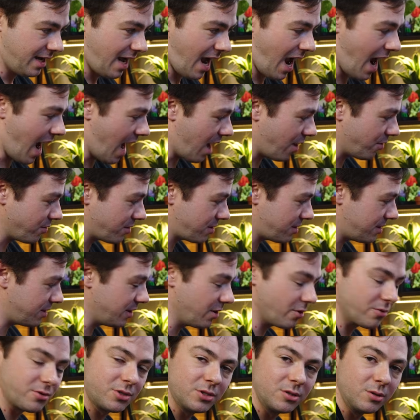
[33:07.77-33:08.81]
how
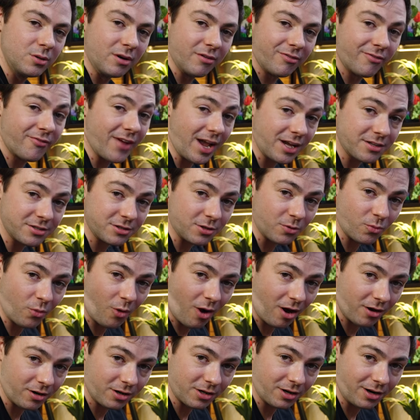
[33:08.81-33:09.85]
CO2 affects your
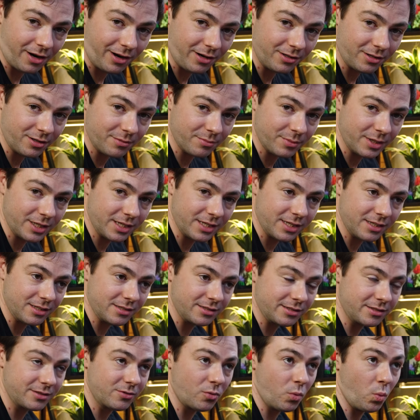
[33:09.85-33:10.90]
water column
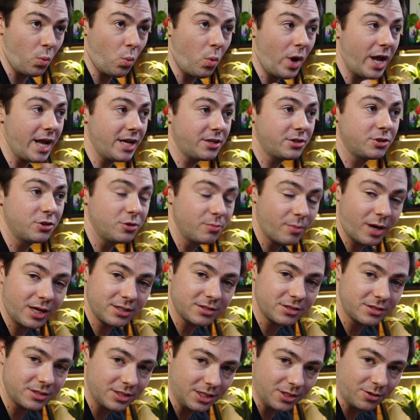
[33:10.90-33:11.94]
is way too much
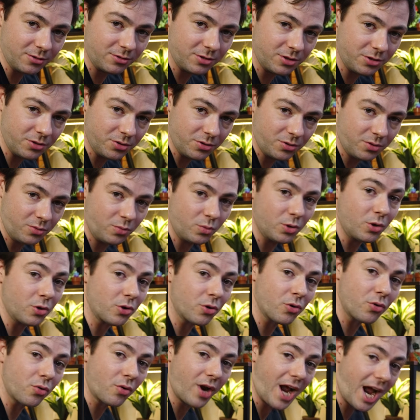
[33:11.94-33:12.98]
CO2 will
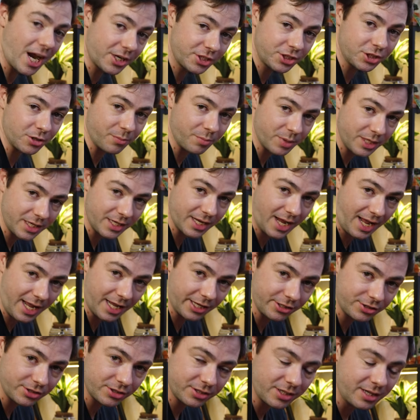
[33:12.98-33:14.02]
crash your
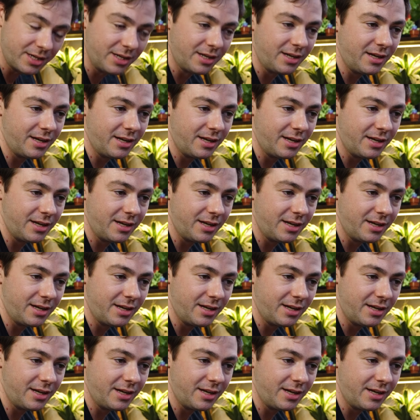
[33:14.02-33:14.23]
pH,